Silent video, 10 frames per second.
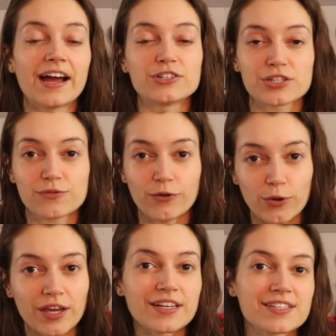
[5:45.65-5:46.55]
and just
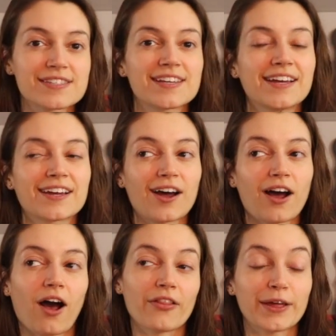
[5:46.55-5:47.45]
focus
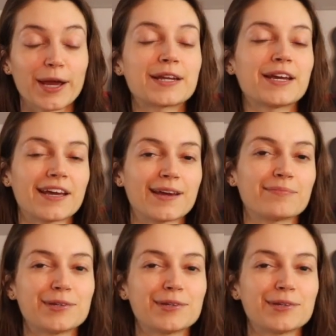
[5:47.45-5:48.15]
on the end game.